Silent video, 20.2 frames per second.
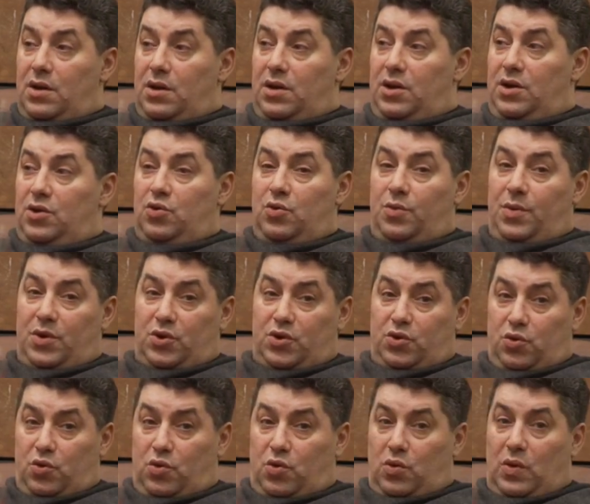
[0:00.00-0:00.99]
and of course
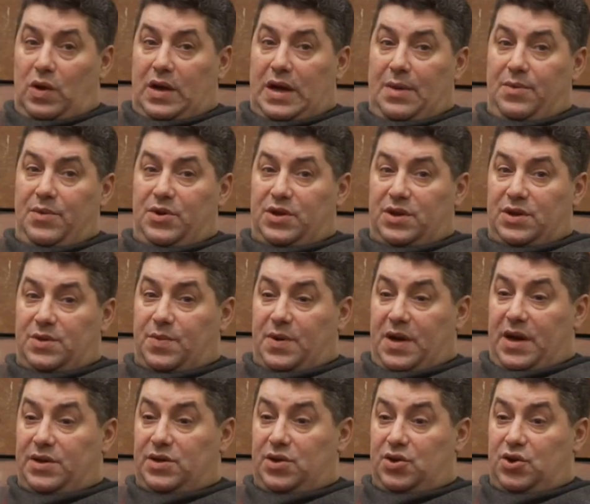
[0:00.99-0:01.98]
when he takes a knife
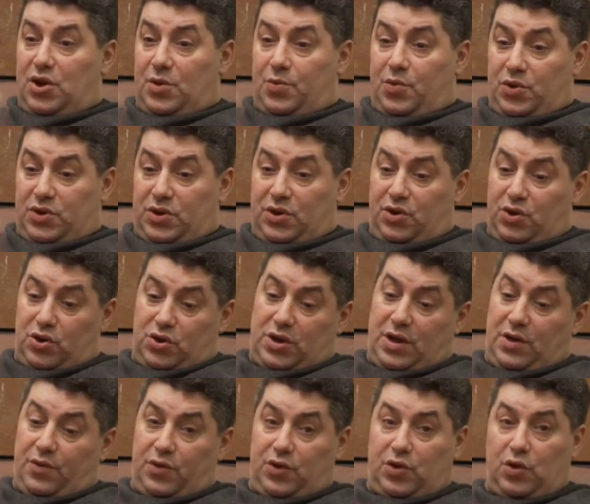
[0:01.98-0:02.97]
and stabs
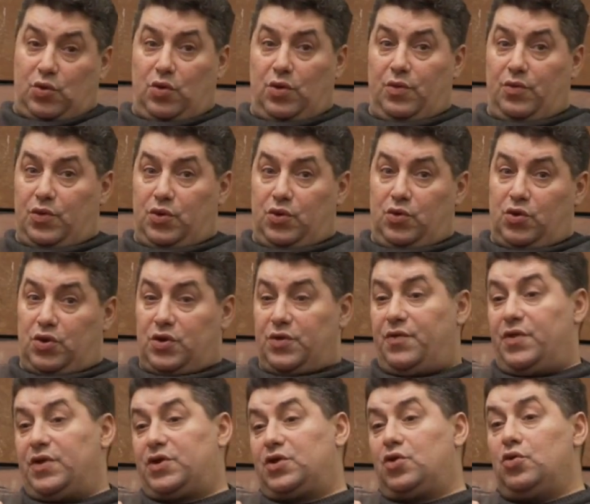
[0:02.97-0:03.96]
such an impudent
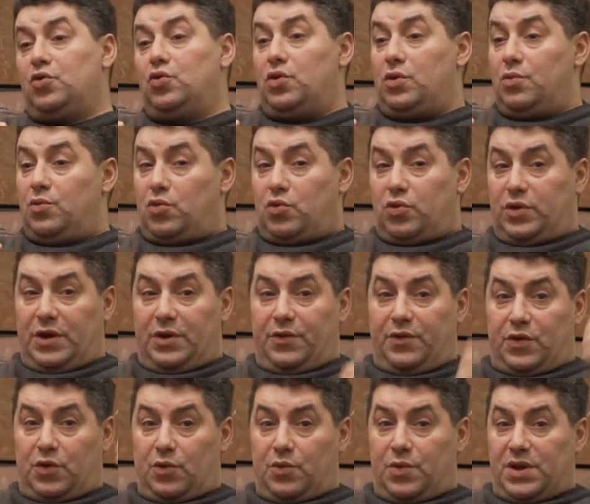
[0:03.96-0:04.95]
person
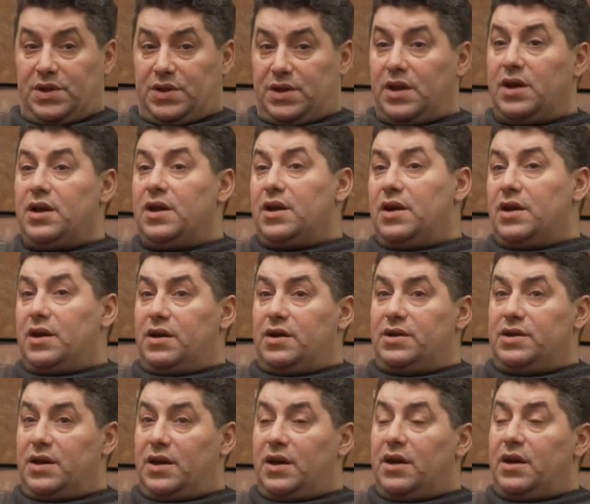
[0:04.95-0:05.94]
that may even
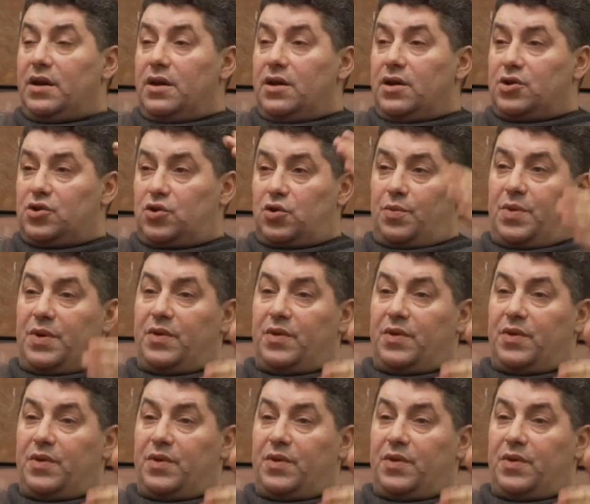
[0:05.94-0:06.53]
get killed,